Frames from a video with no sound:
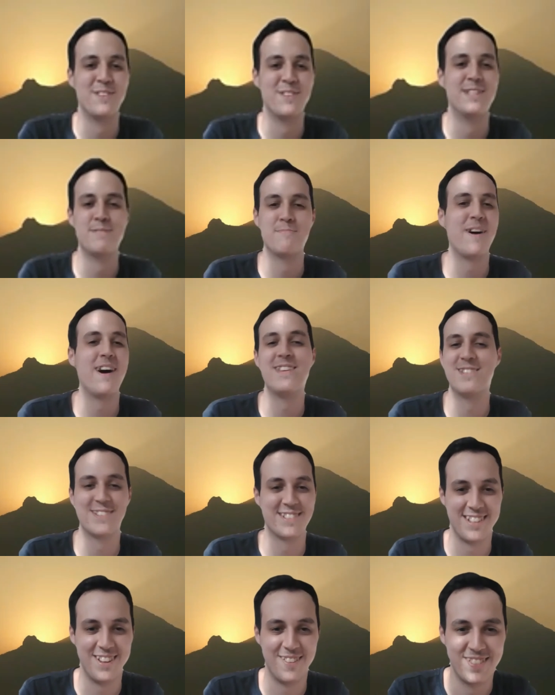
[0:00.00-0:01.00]
would despise or
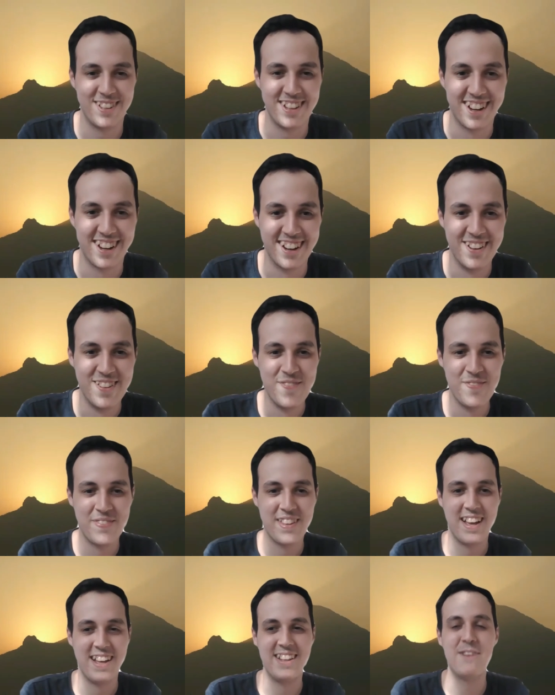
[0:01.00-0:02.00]
something.
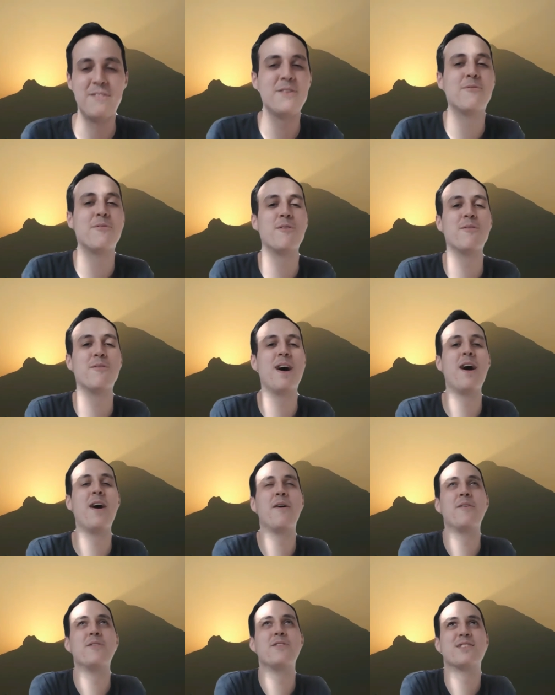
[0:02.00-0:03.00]

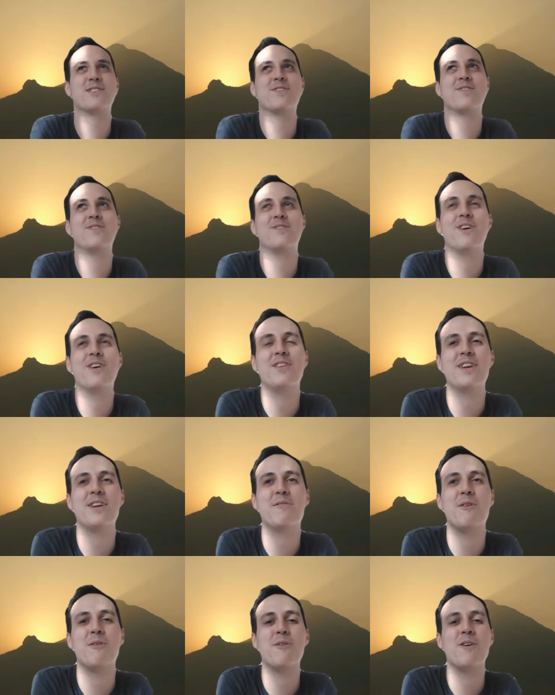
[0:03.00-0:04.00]
I was just
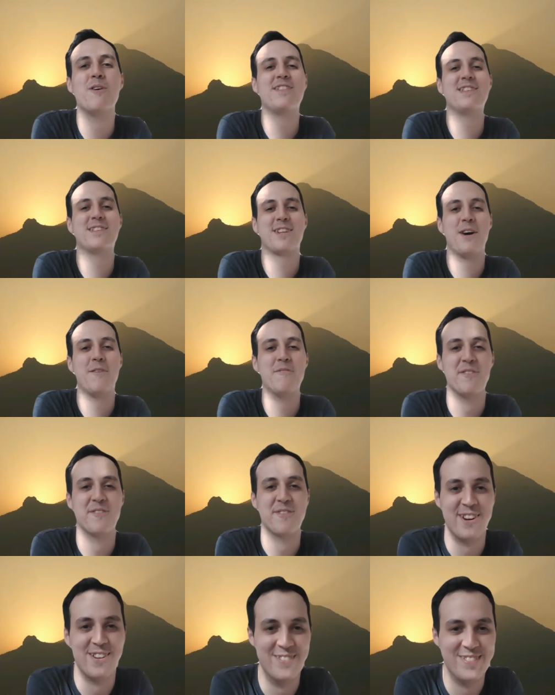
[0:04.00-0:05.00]
wondering, where is this coming
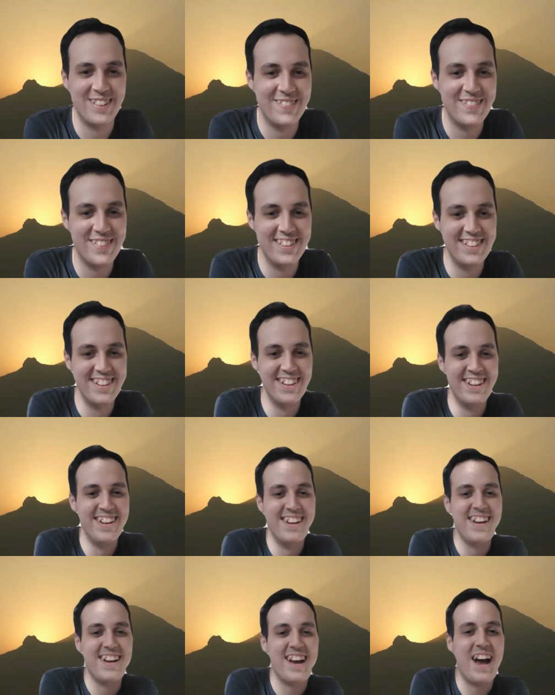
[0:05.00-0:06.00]
from? Not
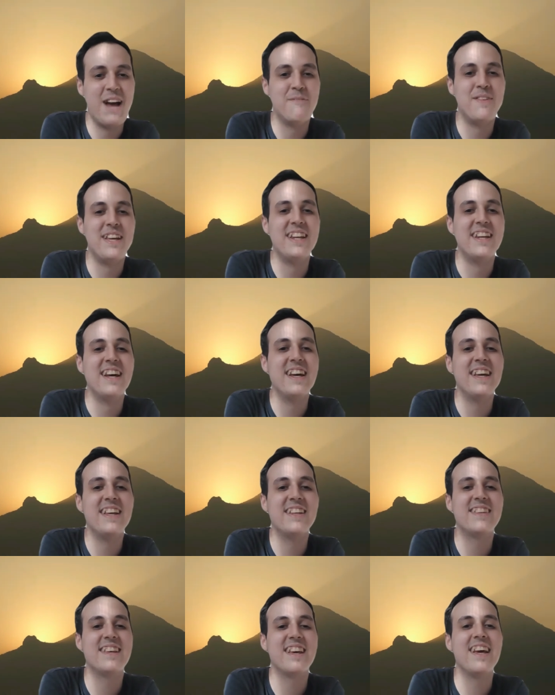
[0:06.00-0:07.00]

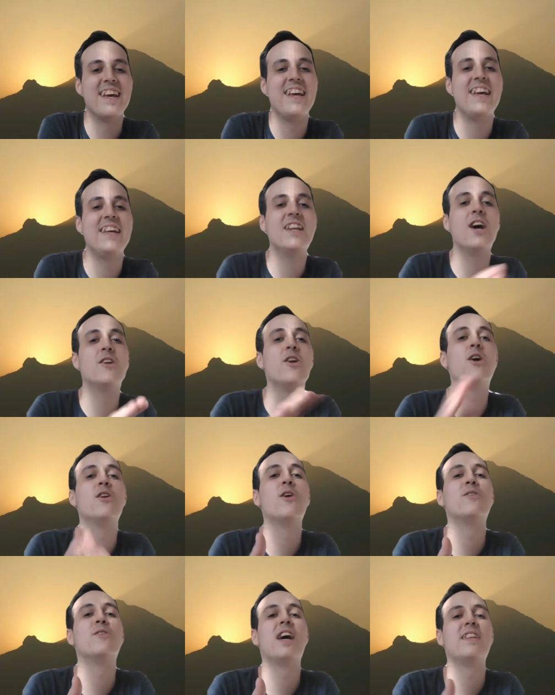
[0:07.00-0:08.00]

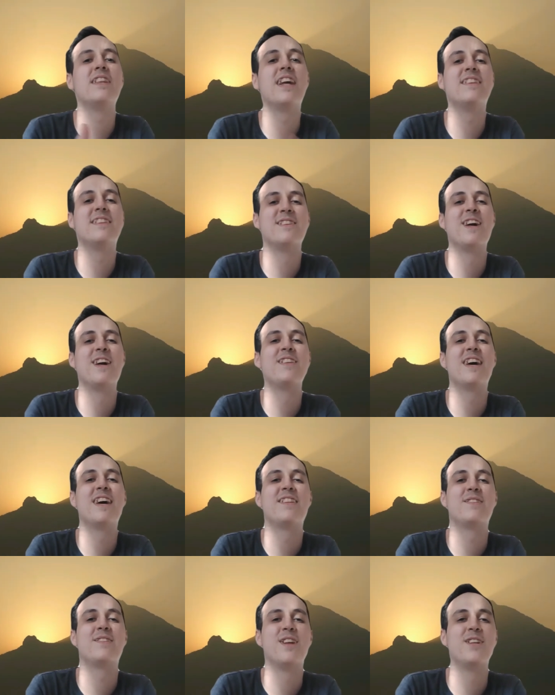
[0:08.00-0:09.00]

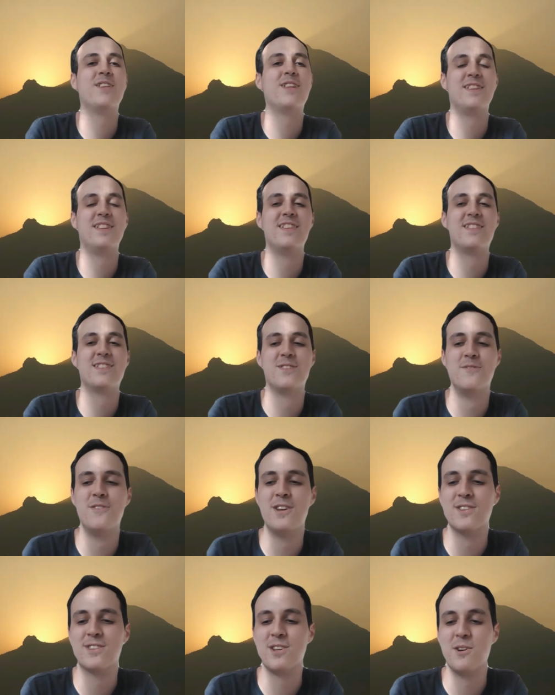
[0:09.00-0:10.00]
that this
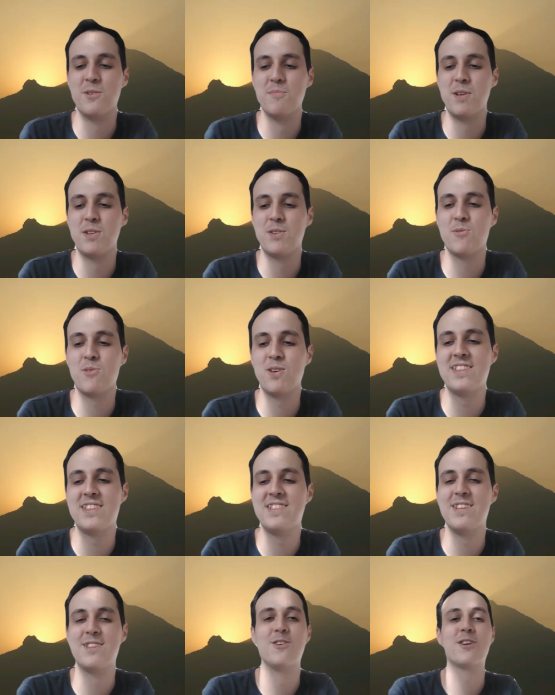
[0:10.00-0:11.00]
severe tone, but what
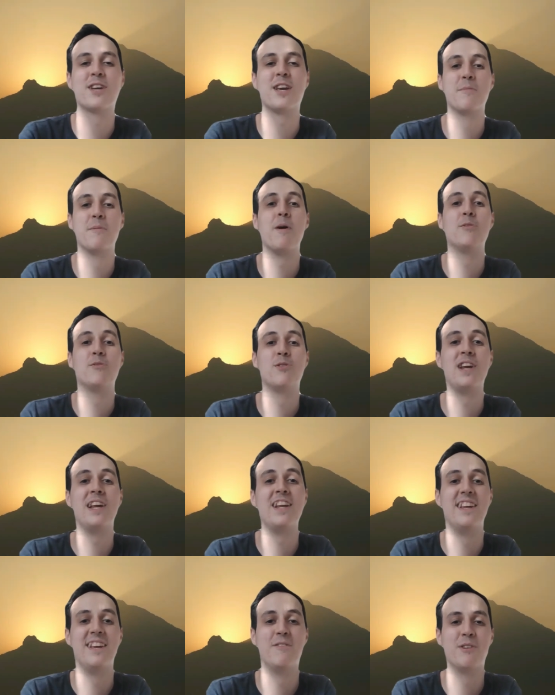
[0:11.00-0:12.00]
is he talking about
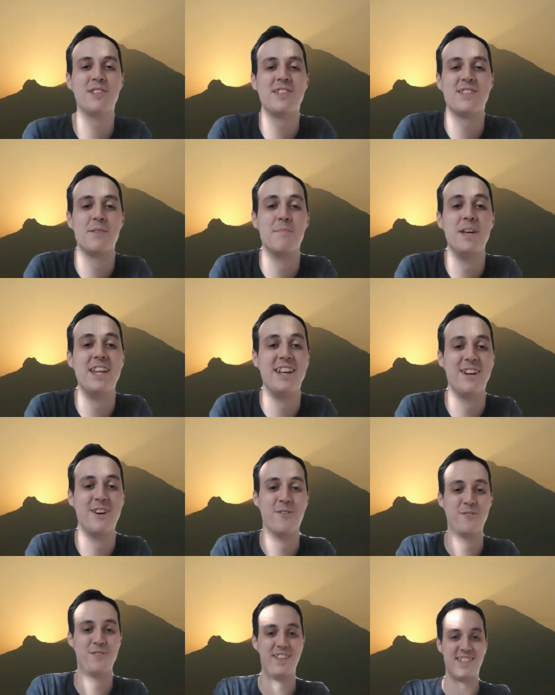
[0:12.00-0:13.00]
really? What is the meaning
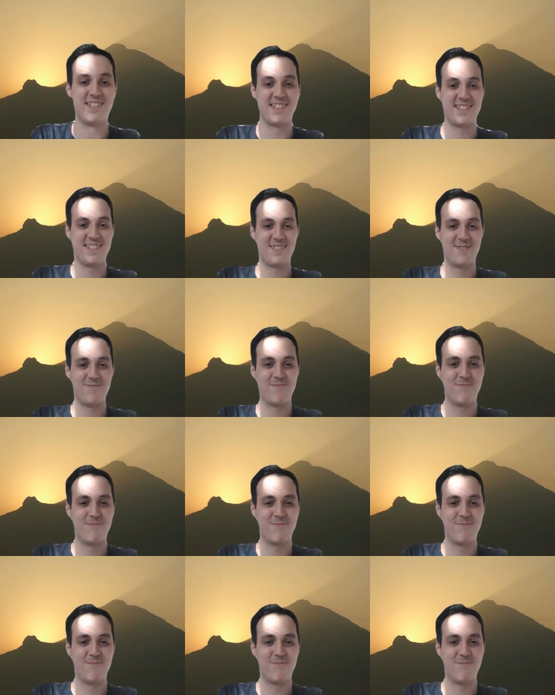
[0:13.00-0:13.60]
of this